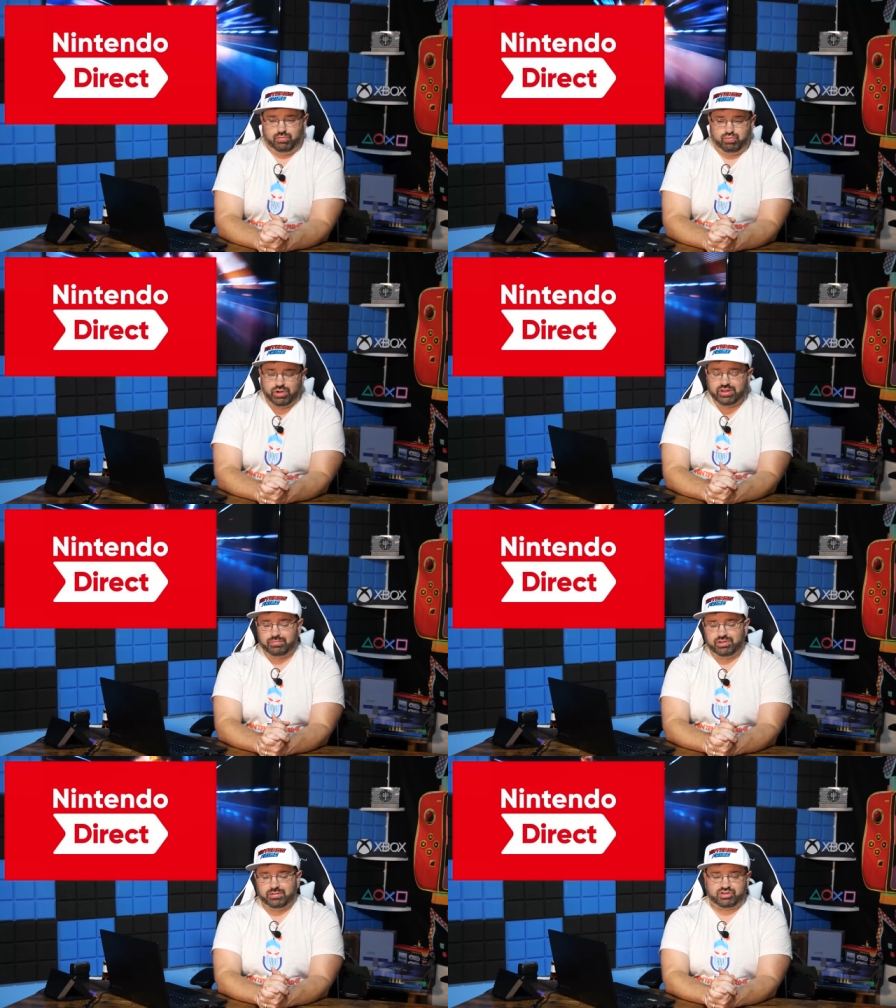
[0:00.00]
know,
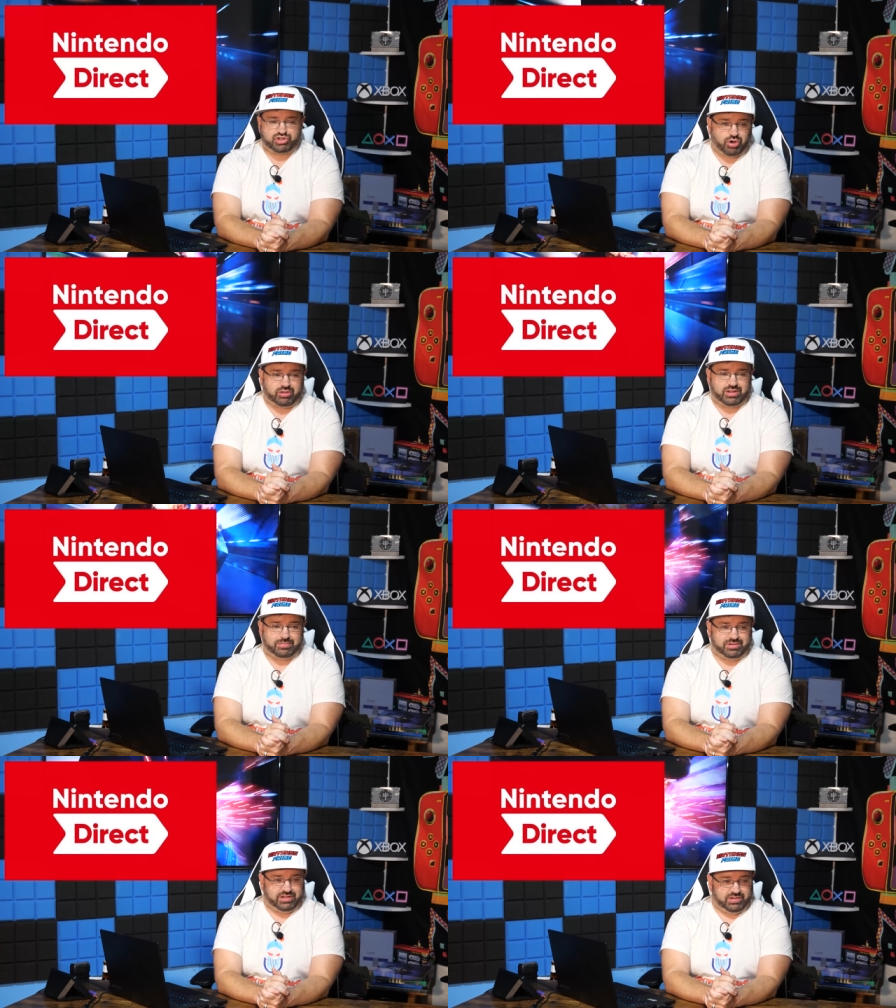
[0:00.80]
really, really strongly
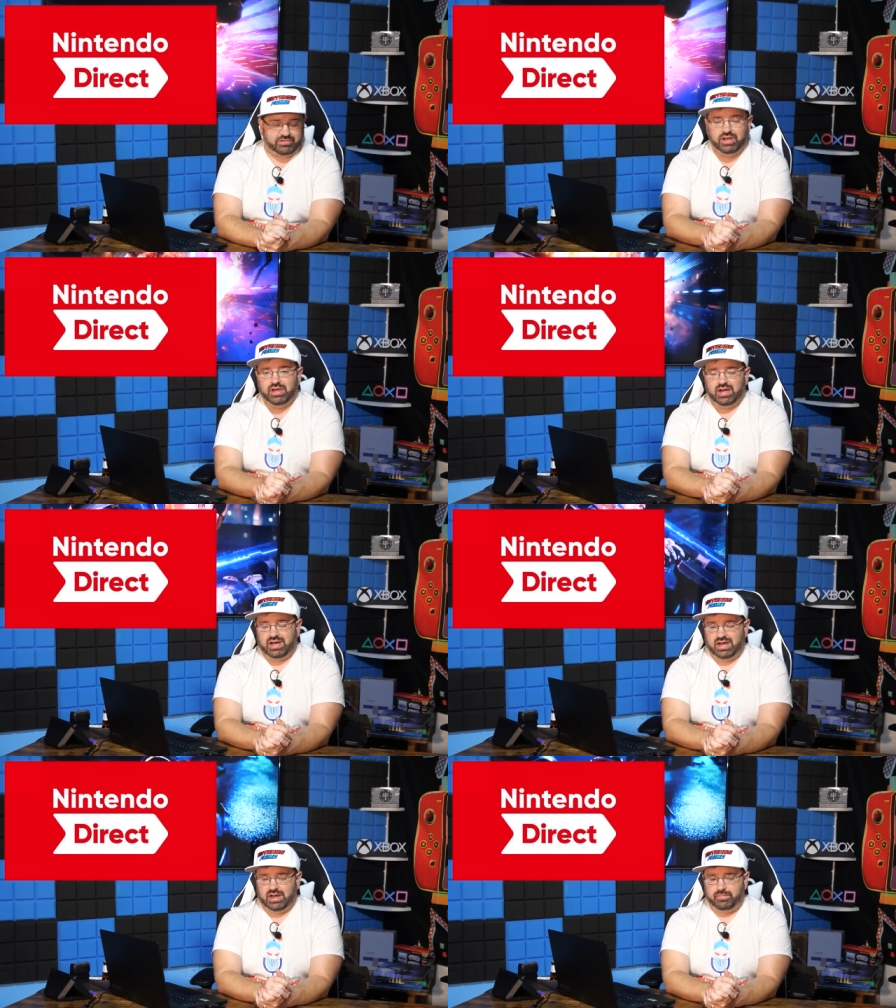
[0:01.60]
believed
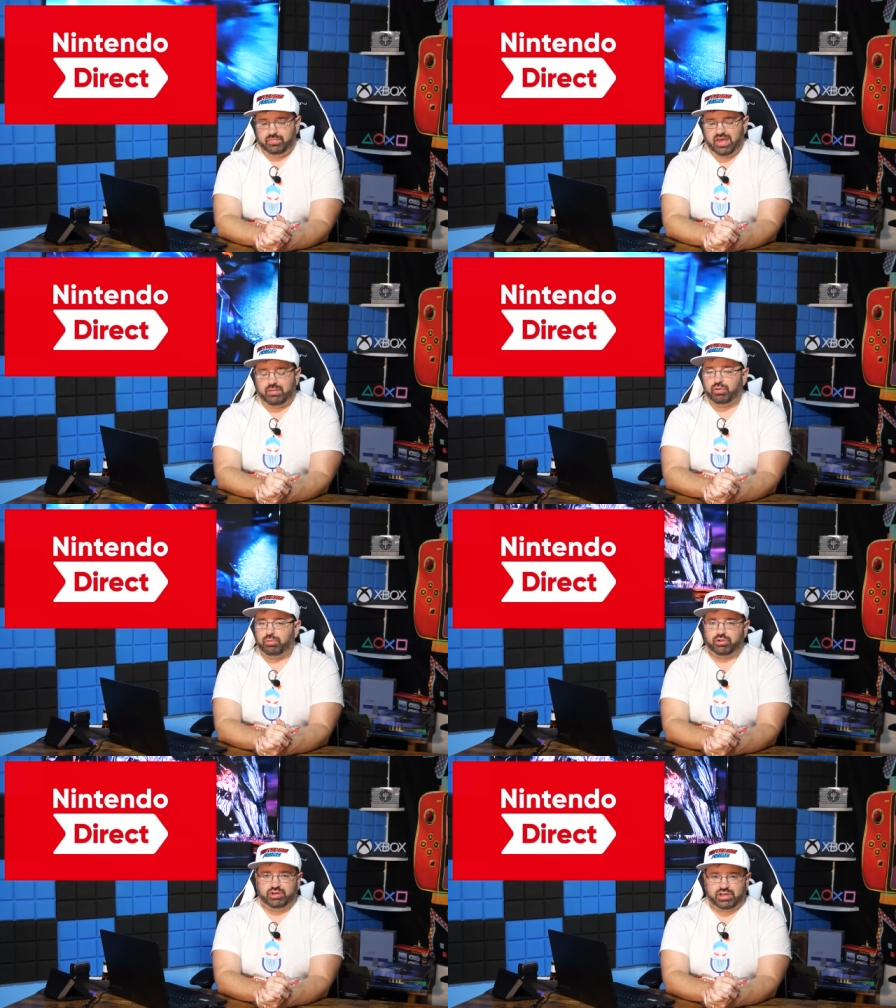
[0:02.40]
Um, that we
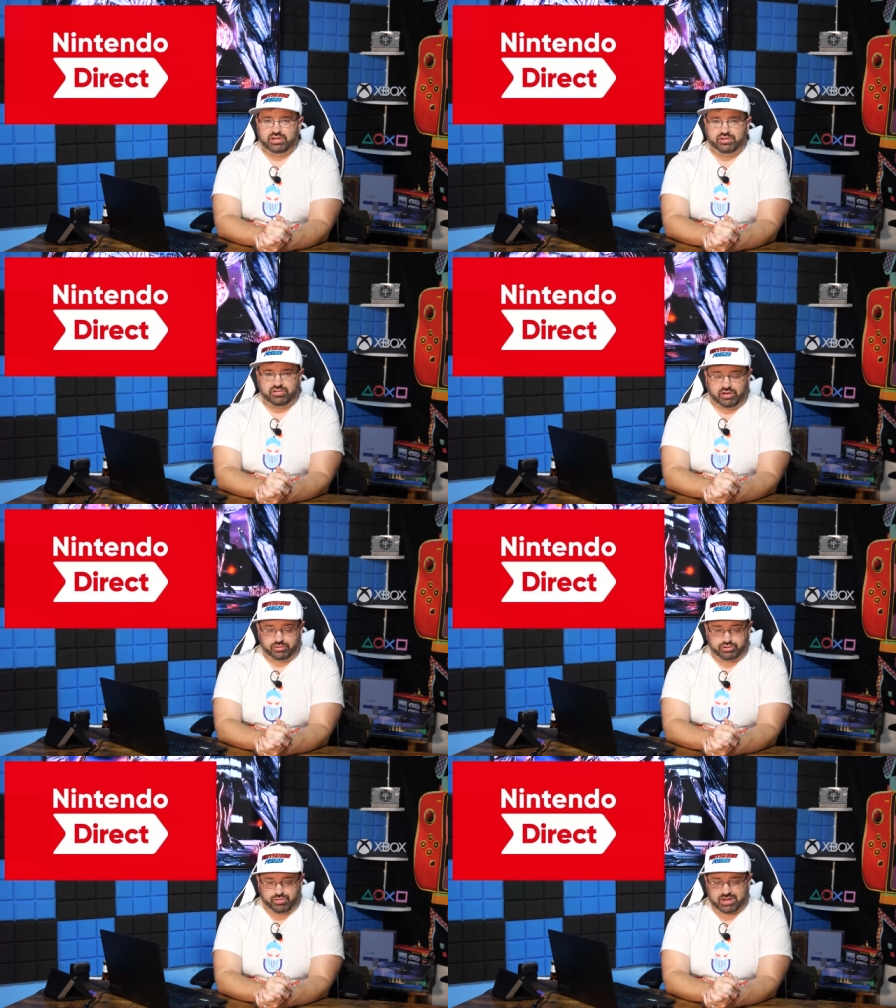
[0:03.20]
were going to get a
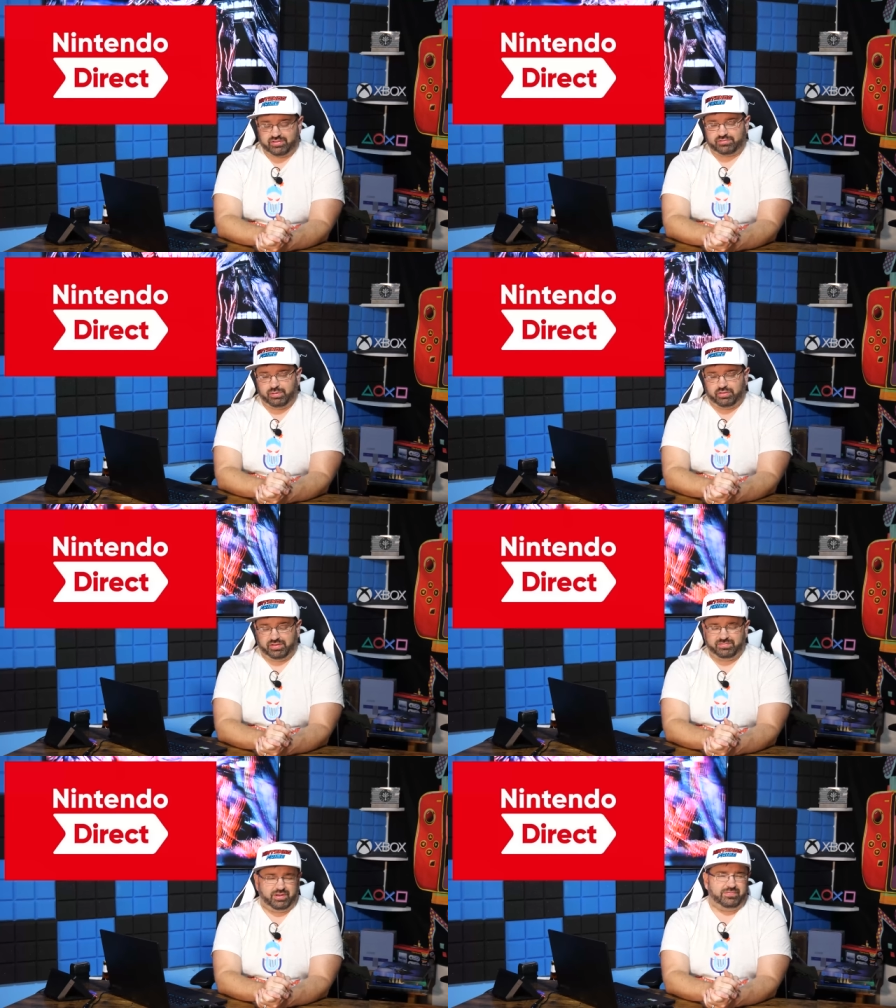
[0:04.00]
Nintendo Direct this month.
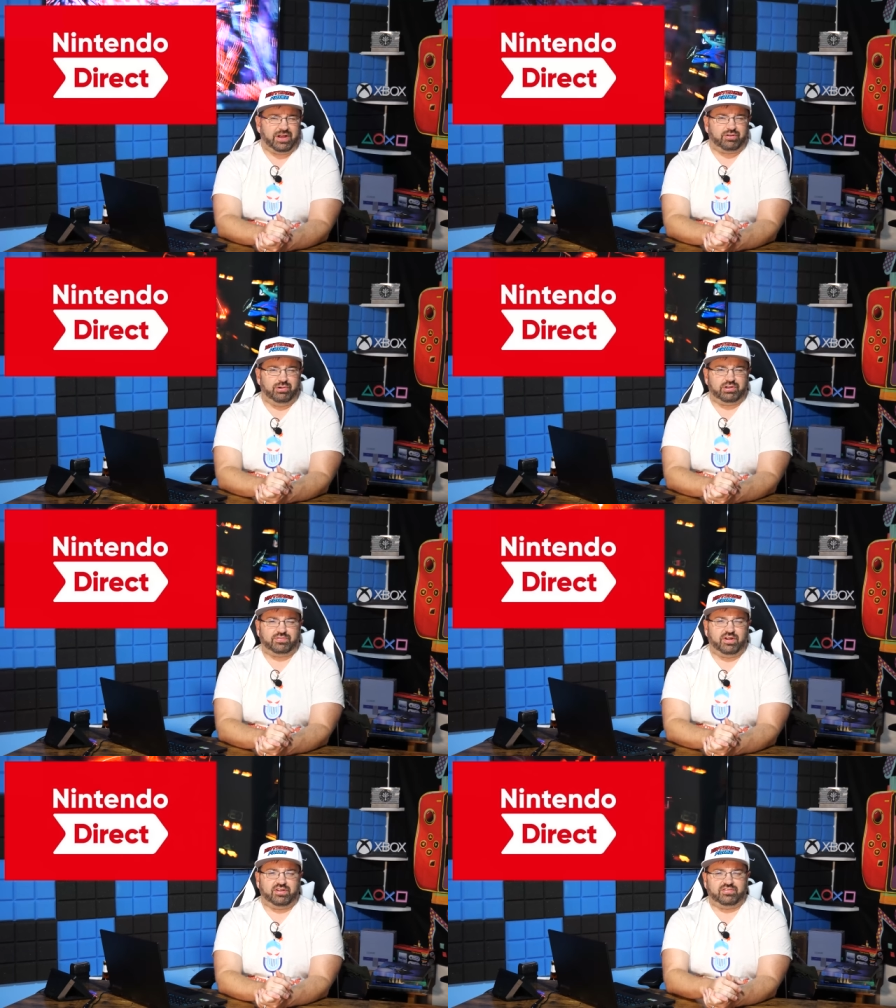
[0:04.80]
In, in fact, going as
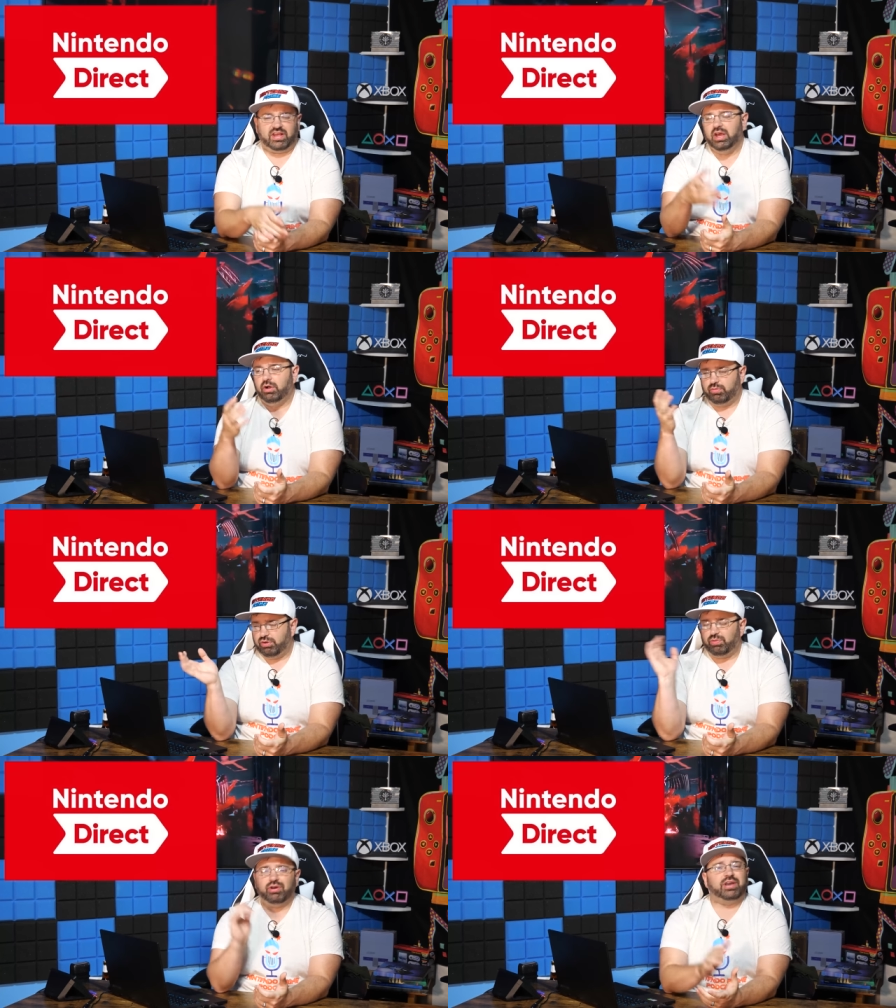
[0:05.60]
far to say
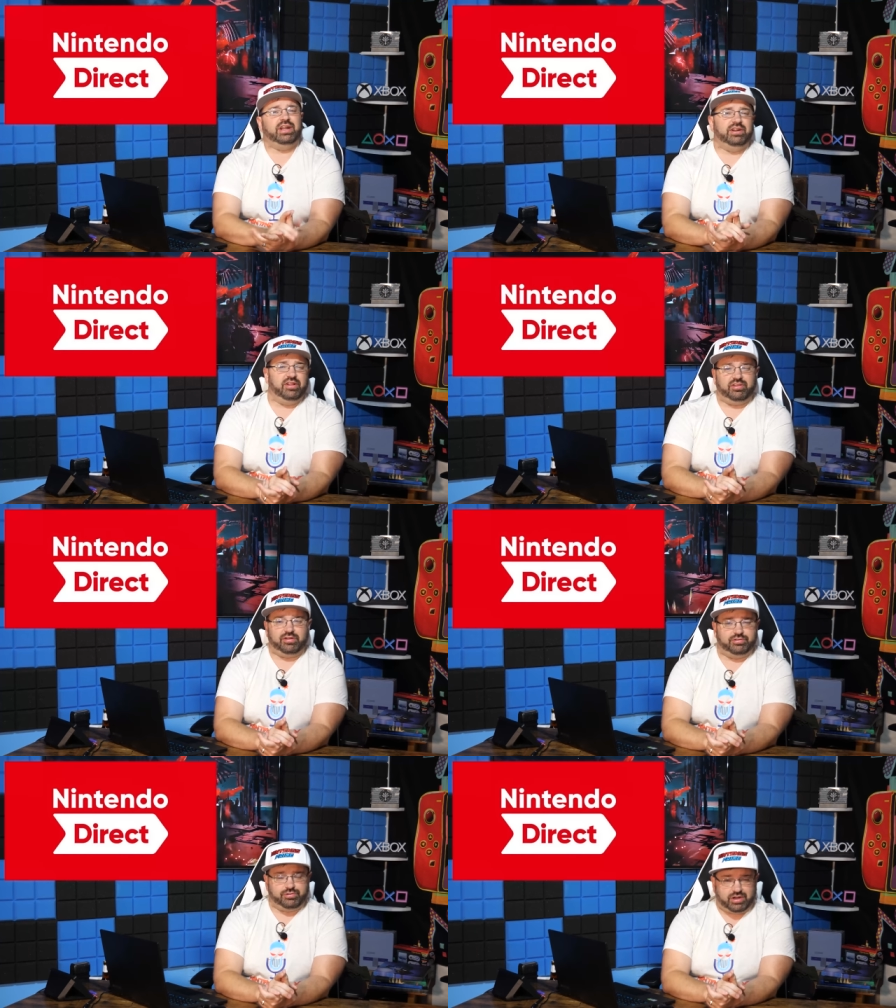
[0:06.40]
we will get a
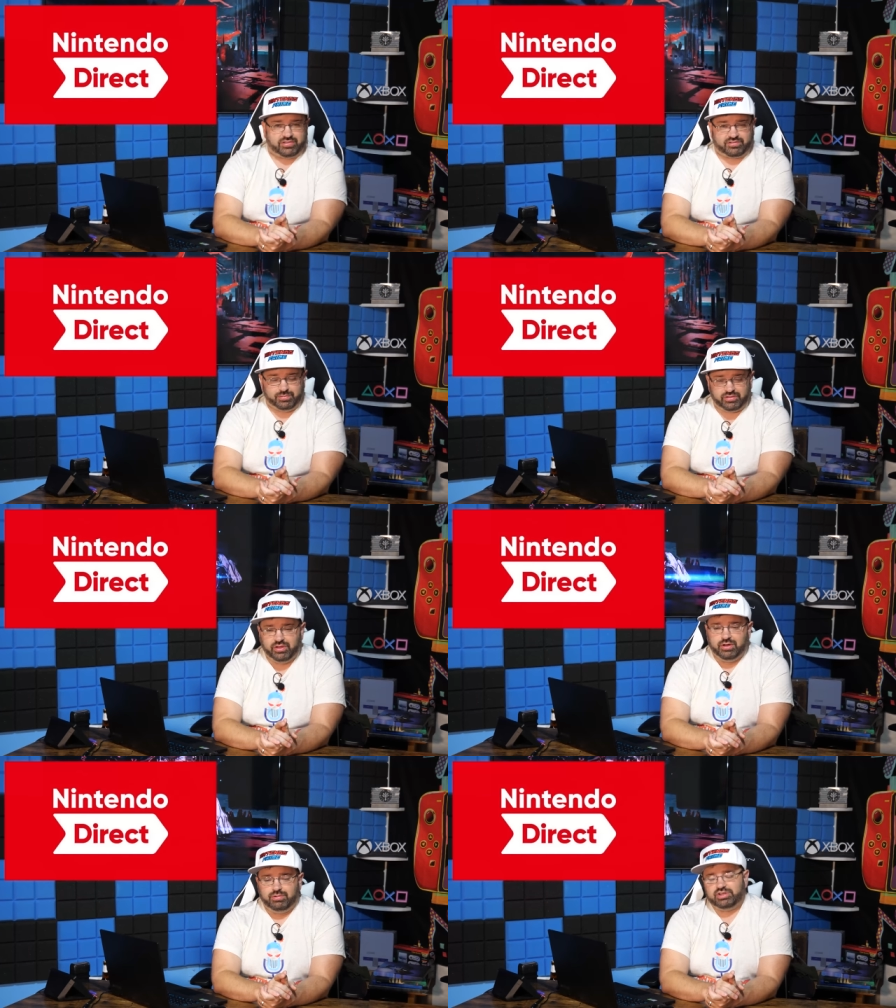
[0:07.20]
Nintendo Direct this month,
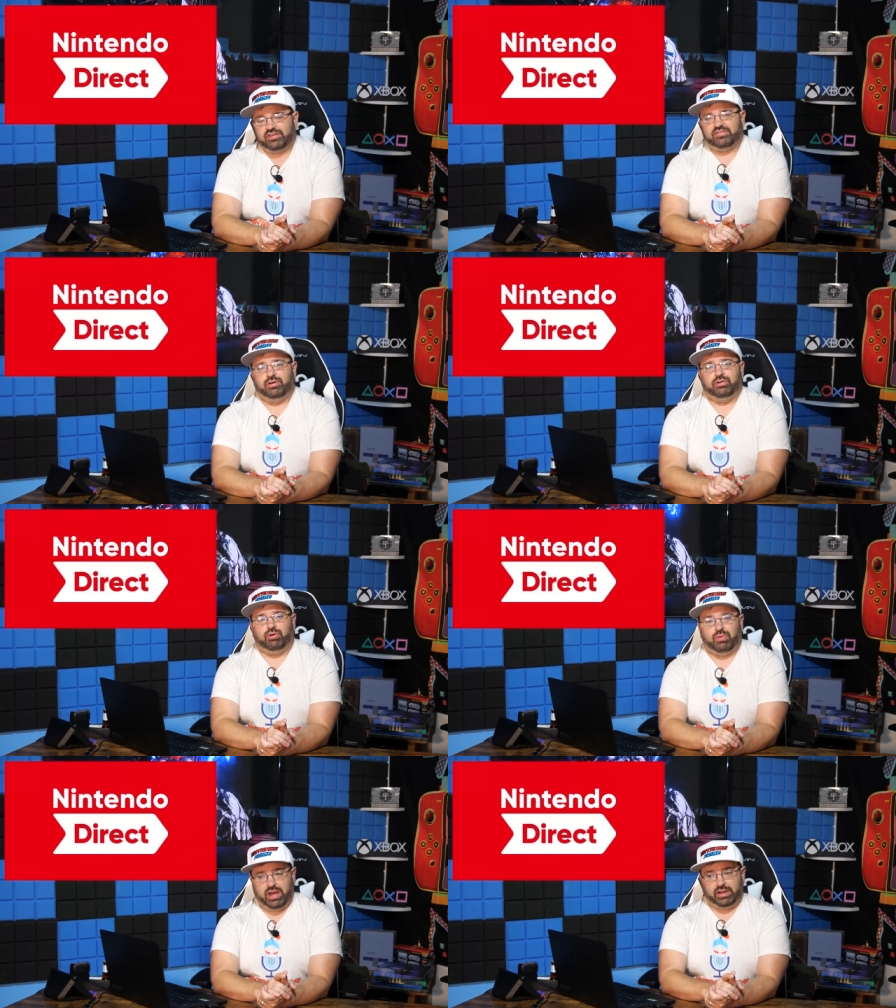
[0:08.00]
we just don't
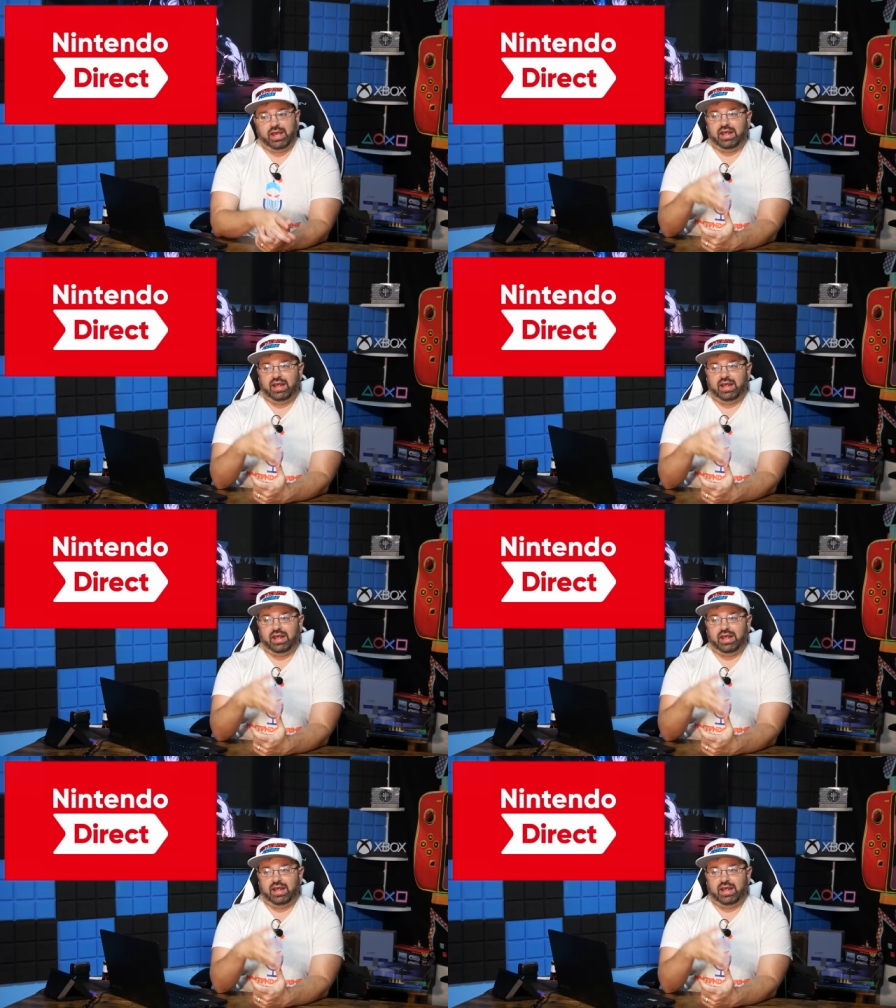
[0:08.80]
know when.